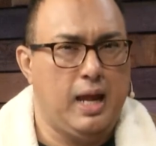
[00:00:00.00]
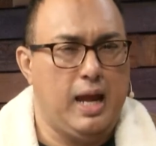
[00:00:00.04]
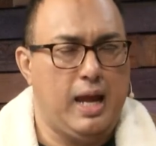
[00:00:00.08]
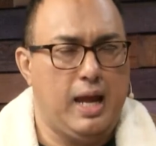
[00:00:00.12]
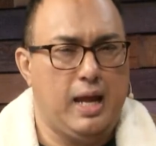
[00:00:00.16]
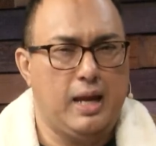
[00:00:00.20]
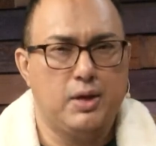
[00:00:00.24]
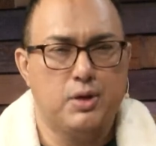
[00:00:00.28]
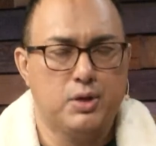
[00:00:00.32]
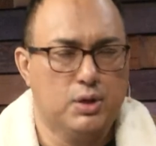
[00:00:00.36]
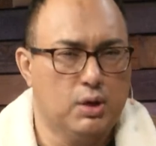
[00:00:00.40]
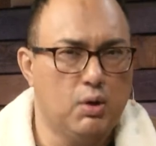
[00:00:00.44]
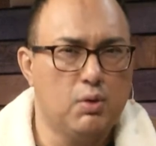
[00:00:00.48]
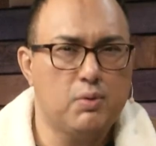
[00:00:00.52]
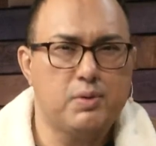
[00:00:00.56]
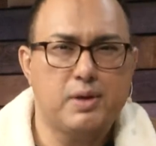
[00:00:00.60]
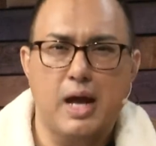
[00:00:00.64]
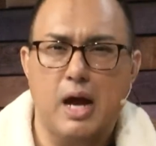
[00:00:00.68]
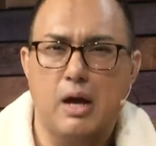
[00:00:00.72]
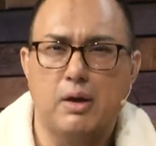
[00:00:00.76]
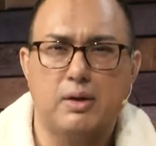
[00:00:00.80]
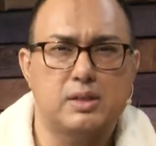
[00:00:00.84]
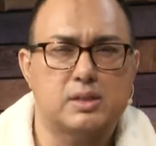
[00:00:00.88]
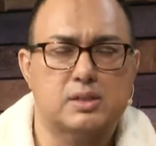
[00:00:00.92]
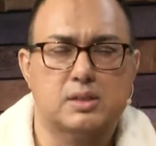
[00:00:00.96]
And no
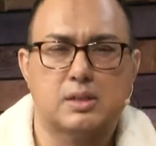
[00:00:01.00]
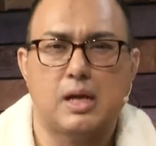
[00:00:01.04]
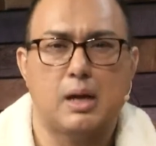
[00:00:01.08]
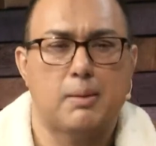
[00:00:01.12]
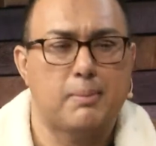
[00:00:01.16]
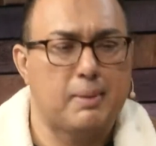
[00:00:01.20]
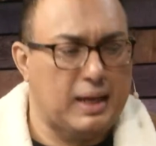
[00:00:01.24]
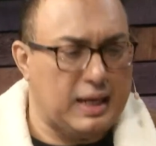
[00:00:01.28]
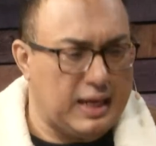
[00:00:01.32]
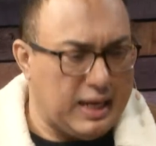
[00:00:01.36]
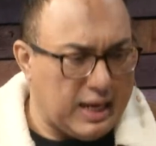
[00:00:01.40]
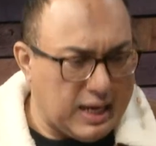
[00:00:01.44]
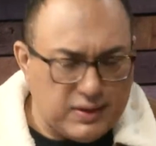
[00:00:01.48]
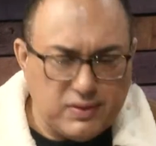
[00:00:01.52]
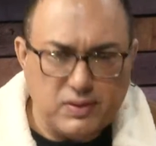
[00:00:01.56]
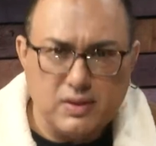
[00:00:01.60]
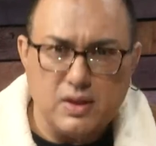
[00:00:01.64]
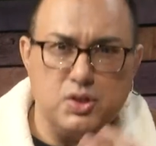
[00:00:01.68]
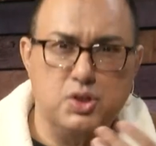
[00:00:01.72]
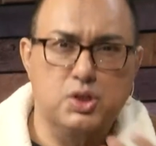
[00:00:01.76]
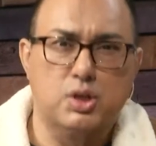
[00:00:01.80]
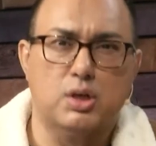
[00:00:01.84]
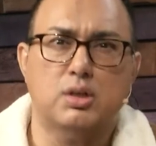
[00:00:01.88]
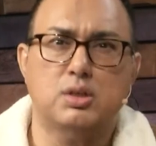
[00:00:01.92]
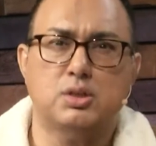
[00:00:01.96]
doubt he's coming in the
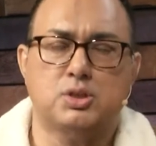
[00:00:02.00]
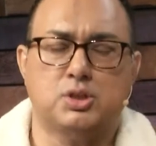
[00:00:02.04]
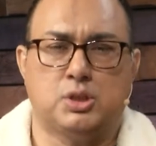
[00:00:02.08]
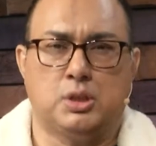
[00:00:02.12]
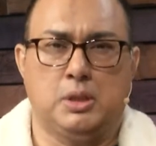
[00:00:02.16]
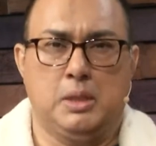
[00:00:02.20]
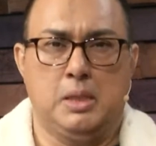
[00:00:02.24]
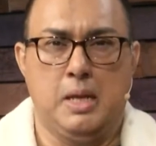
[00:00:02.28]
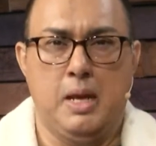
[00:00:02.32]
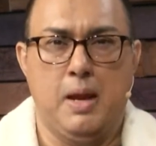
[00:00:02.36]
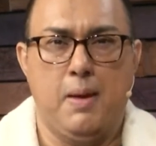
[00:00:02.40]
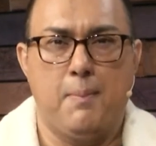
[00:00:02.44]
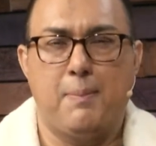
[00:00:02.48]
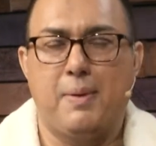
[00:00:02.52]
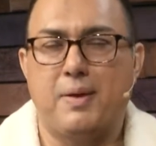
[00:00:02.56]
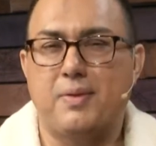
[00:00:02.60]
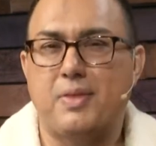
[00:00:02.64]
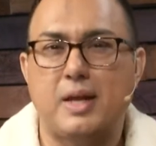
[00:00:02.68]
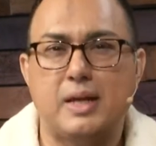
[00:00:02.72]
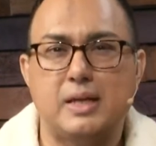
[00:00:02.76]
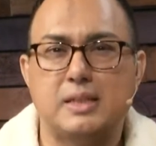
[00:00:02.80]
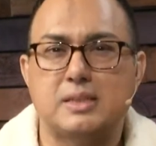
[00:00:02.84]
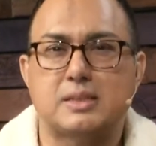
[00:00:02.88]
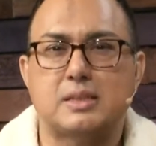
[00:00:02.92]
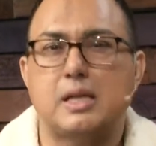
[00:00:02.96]
church, but
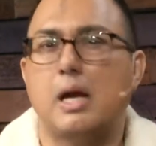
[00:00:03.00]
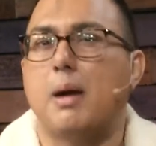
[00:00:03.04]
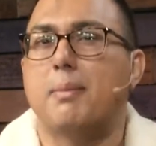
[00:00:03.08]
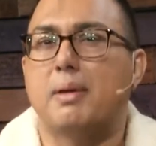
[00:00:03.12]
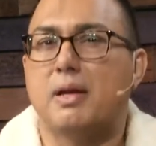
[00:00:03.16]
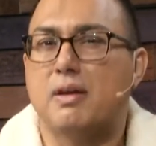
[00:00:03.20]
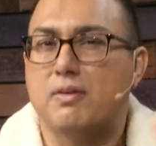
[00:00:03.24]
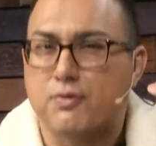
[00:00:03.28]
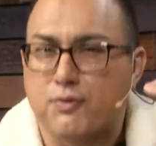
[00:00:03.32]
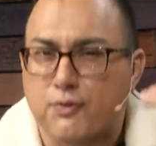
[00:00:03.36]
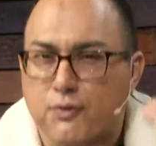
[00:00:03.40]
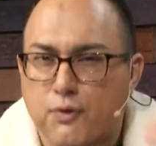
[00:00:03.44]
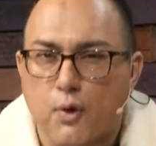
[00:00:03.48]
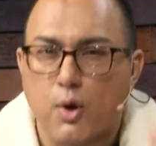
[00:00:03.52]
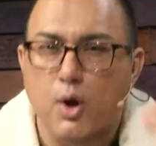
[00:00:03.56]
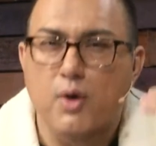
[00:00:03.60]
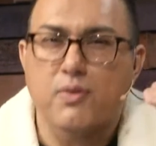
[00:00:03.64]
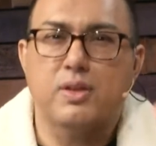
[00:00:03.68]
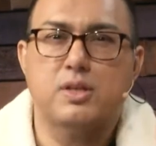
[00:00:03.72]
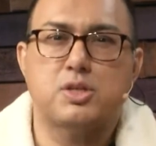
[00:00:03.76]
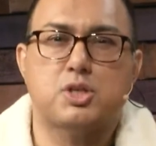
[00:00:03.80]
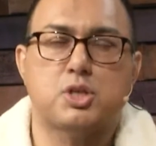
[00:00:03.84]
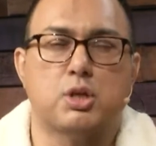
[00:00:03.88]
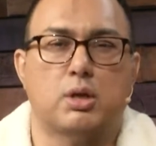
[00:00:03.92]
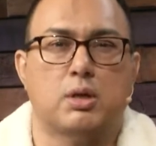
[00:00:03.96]
then he's coming for
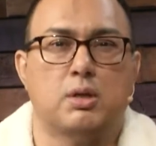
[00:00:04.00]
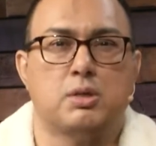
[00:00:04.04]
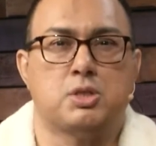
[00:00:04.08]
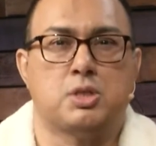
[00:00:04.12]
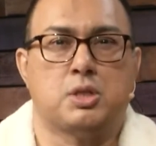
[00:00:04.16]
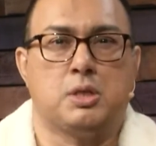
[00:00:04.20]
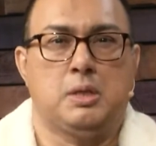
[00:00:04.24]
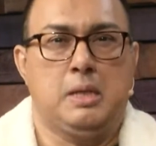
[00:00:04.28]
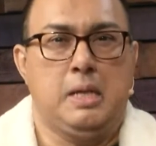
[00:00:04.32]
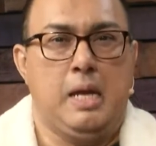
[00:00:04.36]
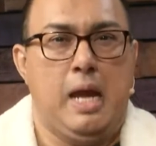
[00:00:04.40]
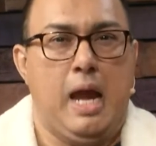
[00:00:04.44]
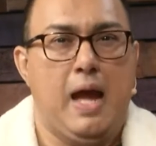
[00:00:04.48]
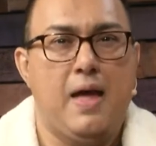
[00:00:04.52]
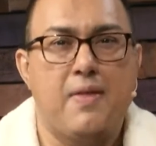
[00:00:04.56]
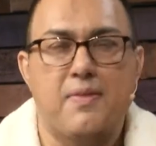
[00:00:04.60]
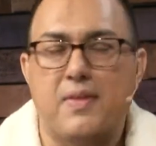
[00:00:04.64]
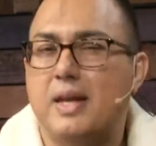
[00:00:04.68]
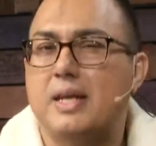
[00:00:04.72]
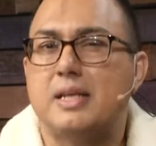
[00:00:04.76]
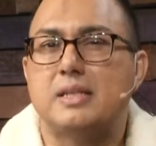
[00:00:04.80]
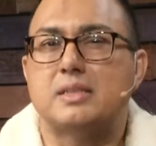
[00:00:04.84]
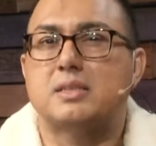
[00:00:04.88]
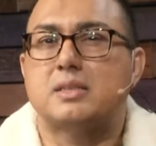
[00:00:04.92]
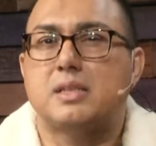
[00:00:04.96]
the church, and
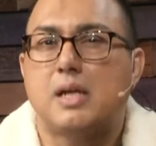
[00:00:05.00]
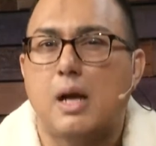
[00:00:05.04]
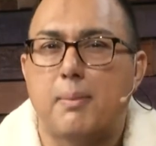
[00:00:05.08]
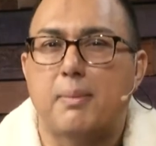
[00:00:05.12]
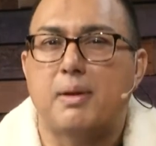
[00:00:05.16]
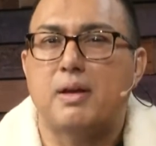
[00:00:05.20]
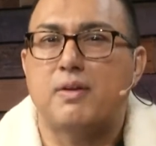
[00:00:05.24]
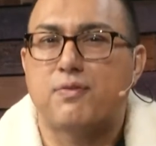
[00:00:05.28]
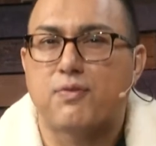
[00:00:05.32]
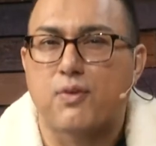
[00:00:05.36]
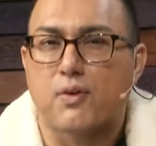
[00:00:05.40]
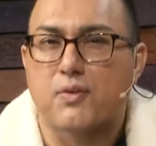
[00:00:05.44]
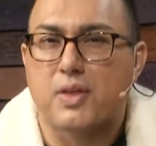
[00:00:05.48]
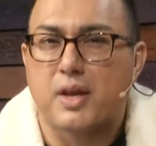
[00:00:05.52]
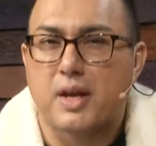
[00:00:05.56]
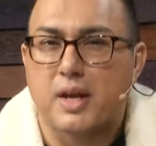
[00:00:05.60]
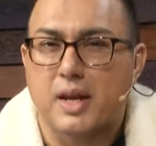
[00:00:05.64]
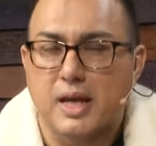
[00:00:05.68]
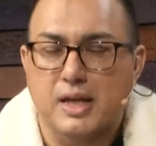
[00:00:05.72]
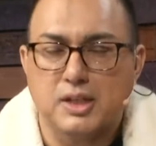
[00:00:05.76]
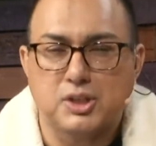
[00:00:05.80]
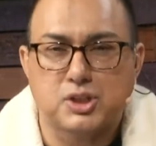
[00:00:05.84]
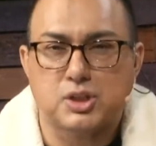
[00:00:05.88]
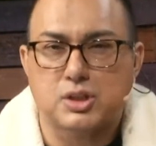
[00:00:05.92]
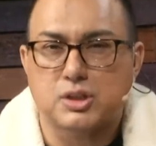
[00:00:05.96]
then he's coming for the
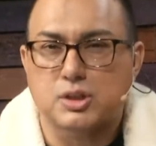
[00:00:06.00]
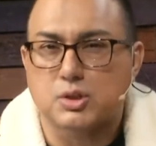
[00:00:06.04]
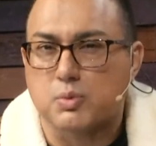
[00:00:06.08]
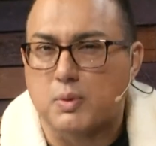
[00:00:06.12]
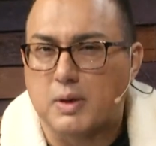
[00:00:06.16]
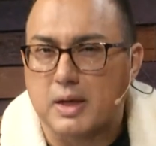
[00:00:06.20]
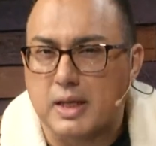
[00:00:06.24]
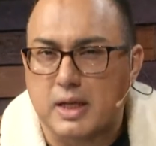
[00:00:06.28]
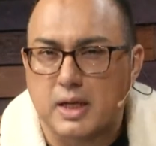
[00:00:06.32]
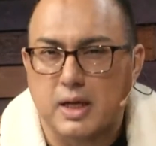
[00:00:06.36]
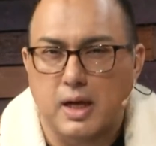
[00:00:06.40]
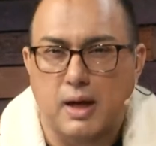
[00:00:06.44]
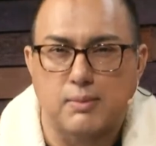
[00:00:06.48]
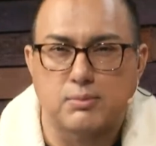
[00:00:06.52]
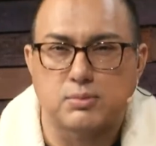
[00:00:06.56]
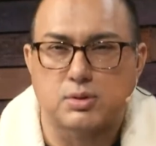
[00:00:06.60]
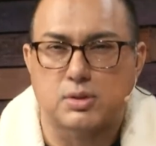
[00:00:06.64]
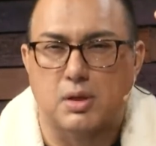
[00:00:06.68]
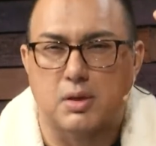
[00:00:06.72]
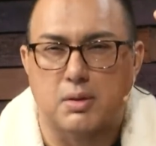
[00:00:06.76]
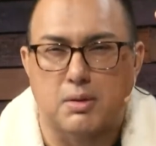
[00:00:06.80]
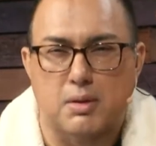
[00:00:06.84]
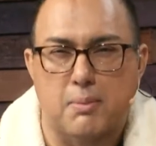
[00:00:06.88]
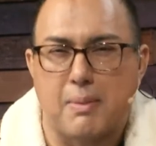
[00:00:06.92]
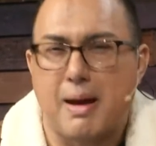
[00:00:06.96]
nations when he comes
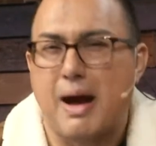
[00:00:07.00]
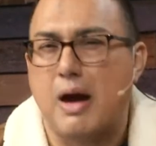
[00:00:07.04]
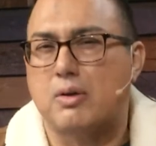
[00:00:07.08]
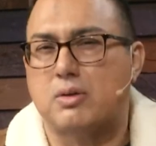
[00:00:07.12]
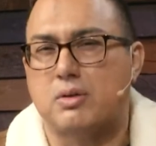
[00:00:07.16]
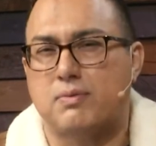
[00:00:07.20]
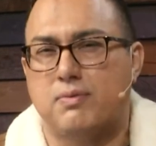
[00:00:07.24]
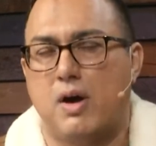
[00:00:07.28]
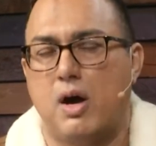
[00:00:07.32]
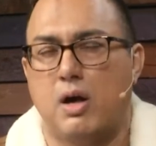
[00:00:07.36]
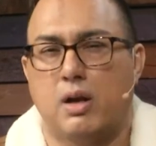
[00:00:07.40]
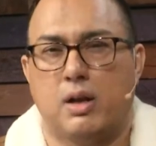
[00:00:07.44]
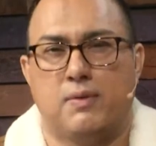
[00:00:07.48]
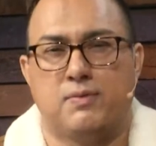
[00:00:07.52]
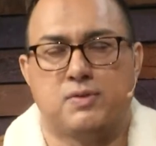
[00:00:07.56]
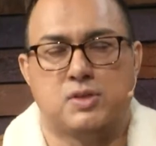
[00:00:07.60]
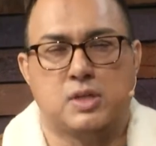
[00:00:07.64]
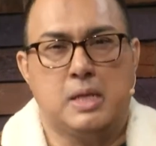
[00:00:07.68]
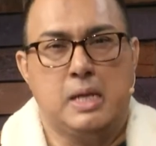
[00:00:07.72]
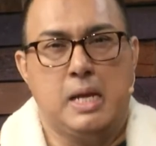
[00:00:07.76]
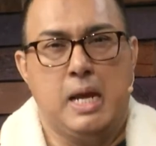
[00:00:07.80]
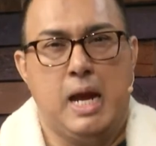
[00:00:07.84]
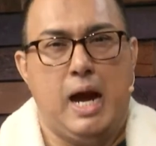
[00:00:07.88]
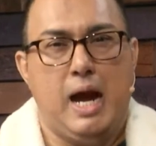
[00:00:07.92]
on the Mount of Olives.